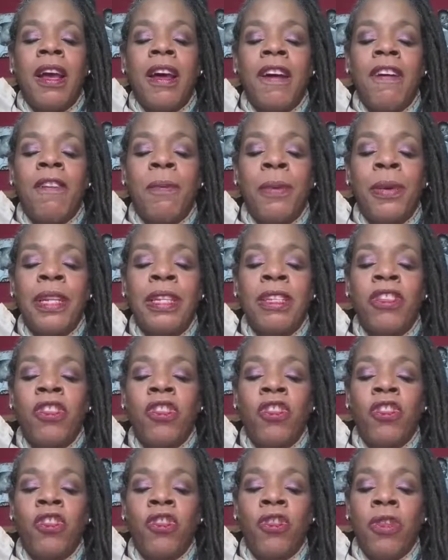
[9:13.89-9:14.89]
of
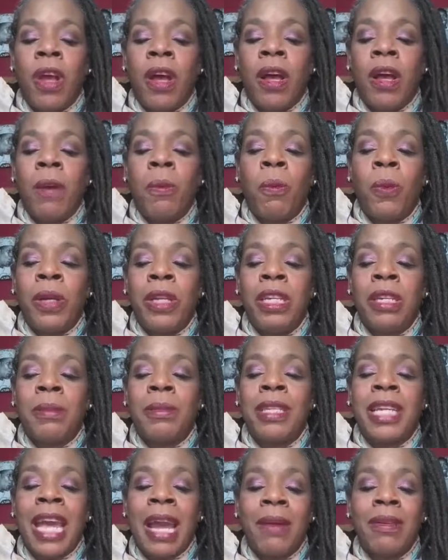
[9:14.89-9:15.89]
Prince
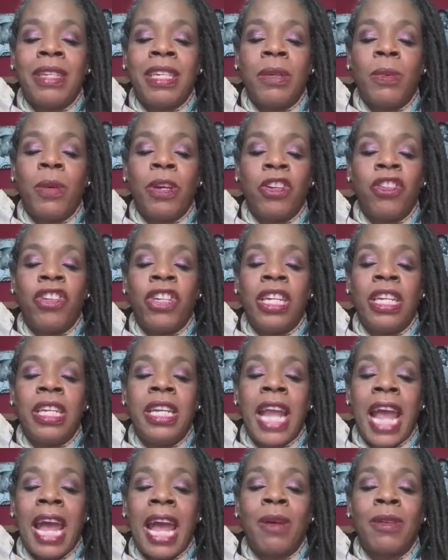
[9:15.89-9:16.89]
Williams County, where she
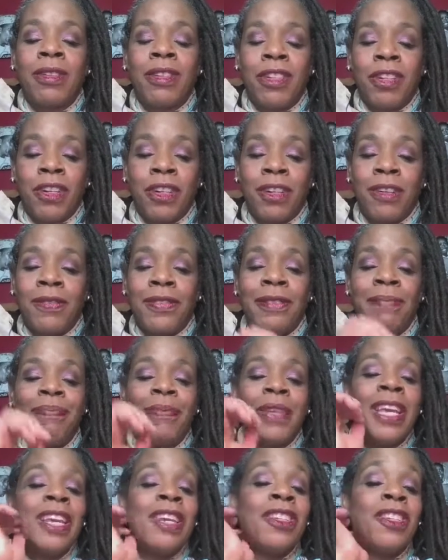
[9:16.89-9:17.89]
now serves.
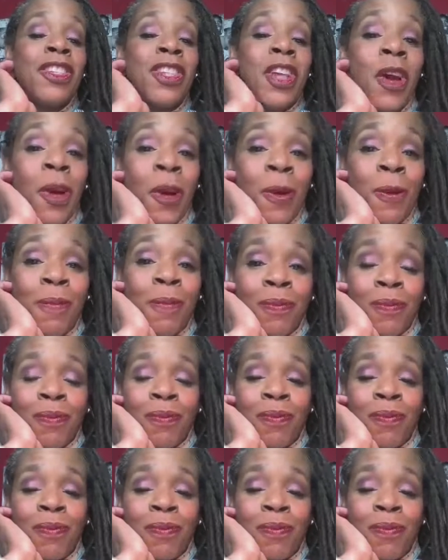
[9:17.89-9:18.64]
So